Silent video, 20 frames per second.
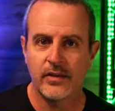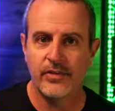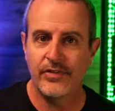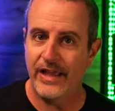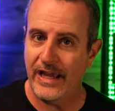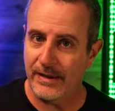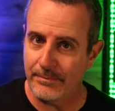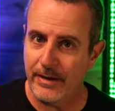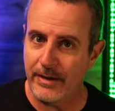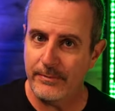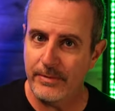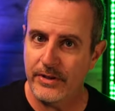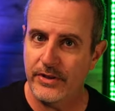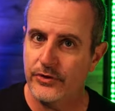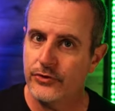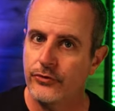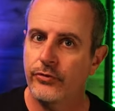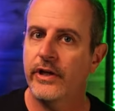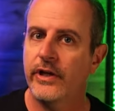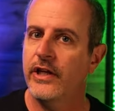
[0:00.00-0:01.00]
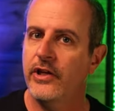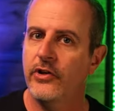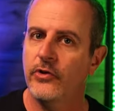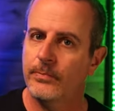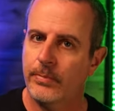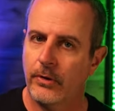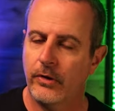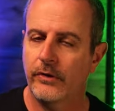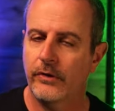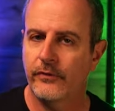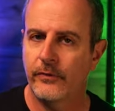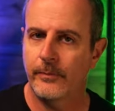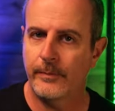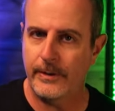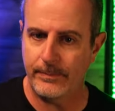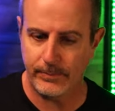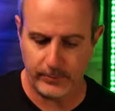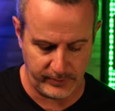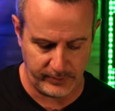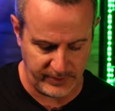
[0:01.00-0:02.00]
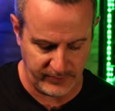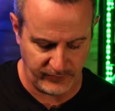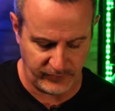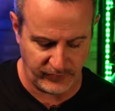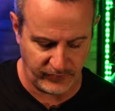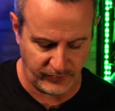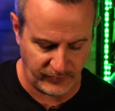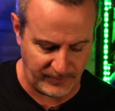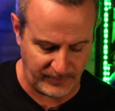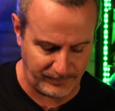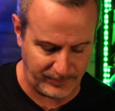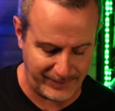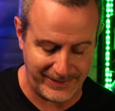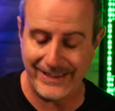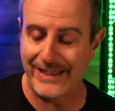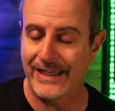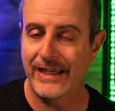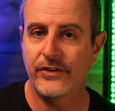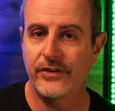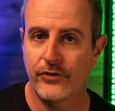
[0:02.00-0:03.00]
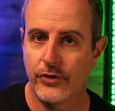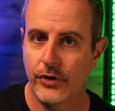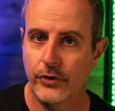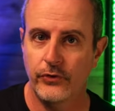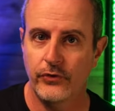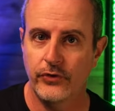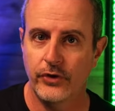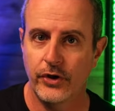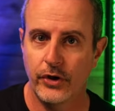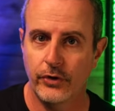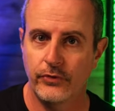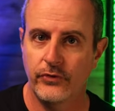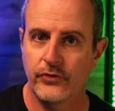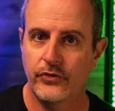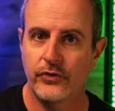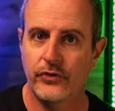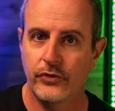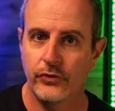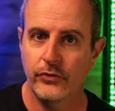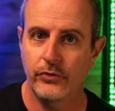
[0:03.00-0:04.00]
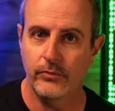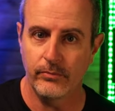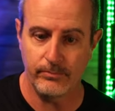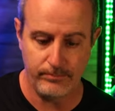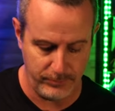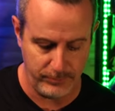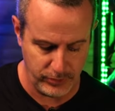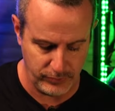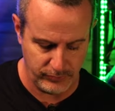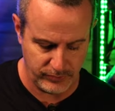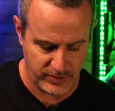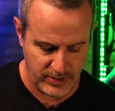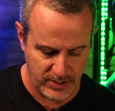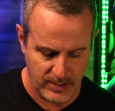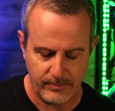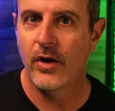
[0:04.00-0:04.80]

That may be the trickiest part for people is to simply get those notes to mute.